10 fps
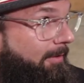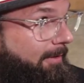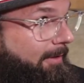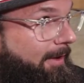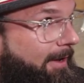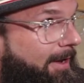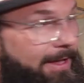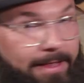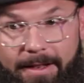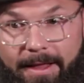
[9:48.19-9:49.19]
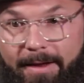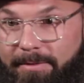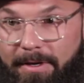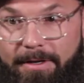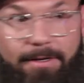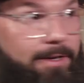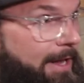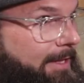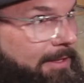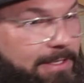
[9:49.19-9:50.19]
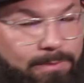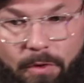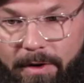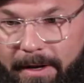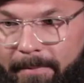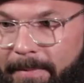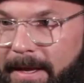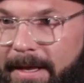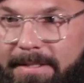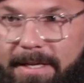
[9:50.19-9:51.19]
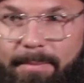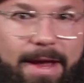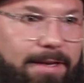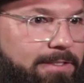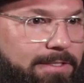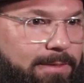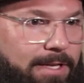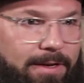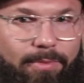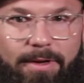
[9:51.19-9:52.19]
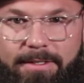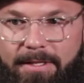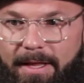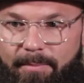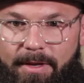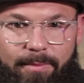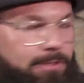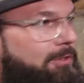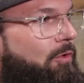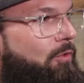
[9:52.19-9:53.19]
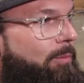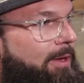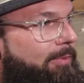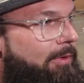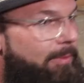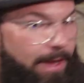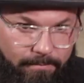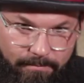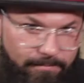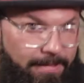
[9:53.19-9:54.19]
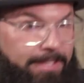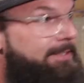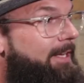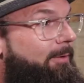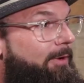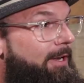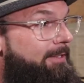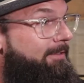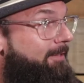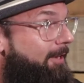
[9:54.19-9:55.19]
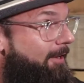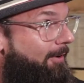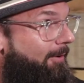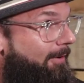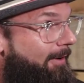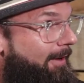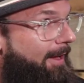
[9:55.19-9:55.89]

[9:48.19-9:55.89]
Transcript: Yeah. And then like I'm talking to Nathan this morning. He's like, man, it just seems like a place to like meet a bunch of cool people. I'm like, that's exactly what it is to you. Yeah.